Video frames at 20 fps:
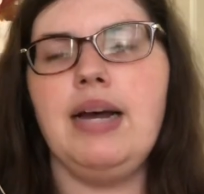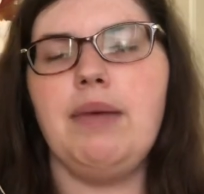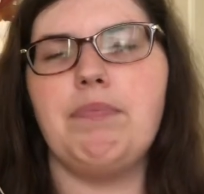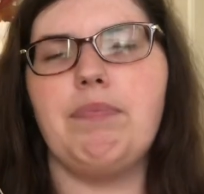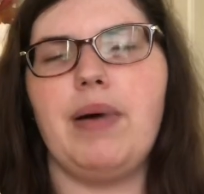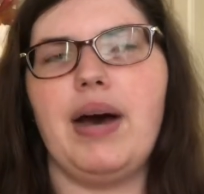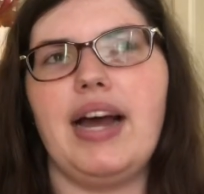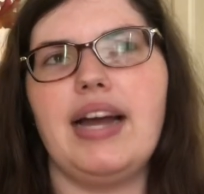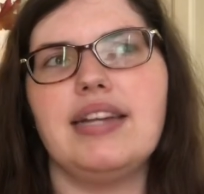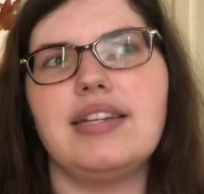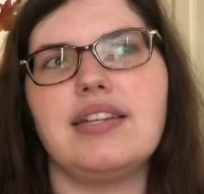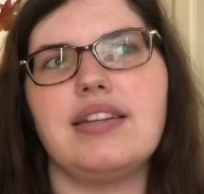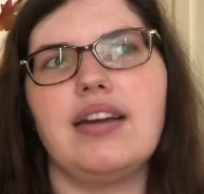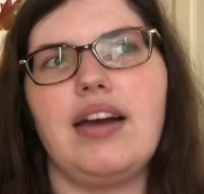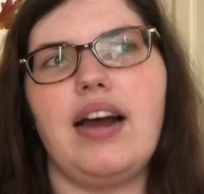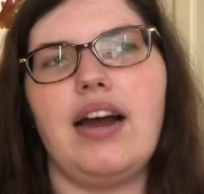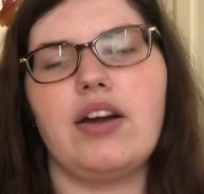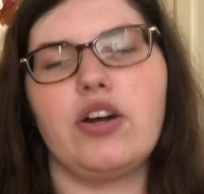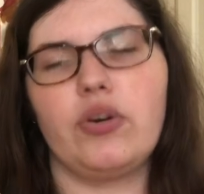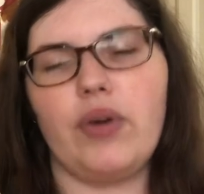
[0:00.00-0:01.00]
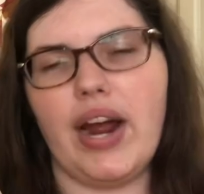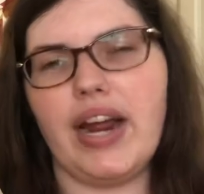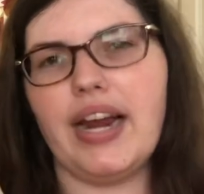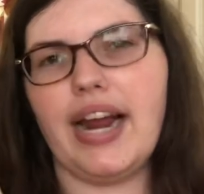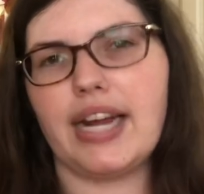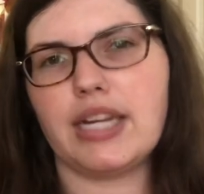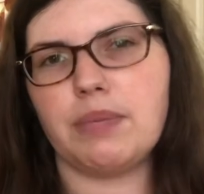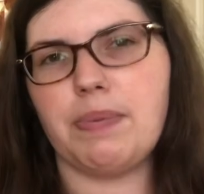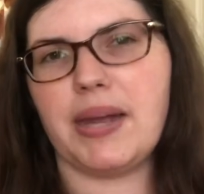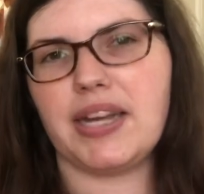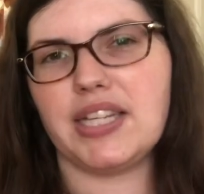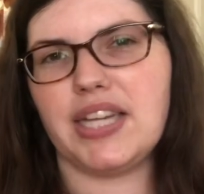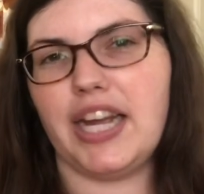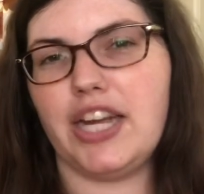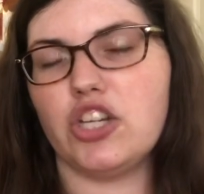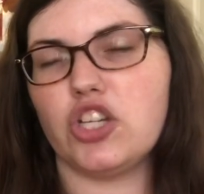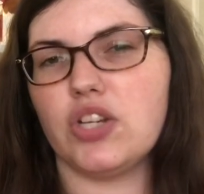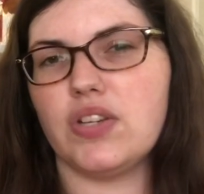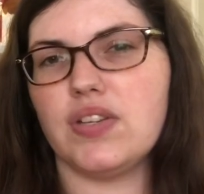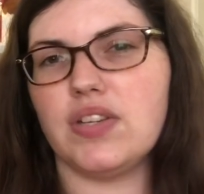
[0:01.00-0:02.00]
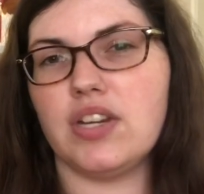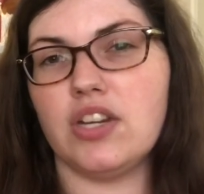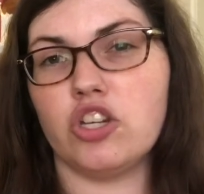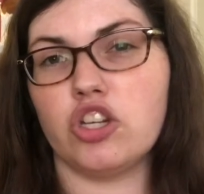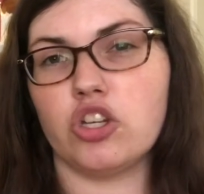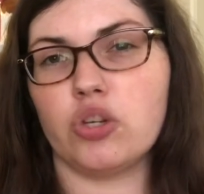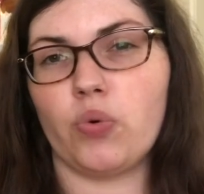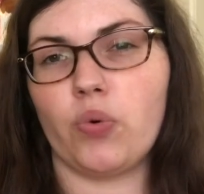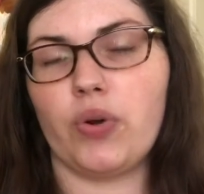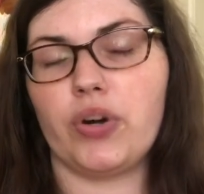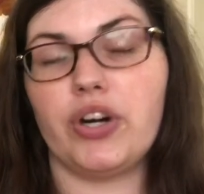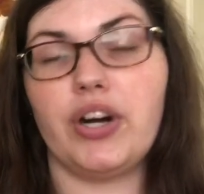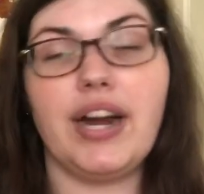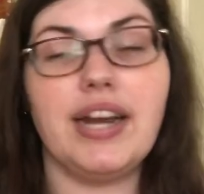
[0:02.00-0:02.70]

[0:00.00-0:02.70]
but Great Expectations is shorter,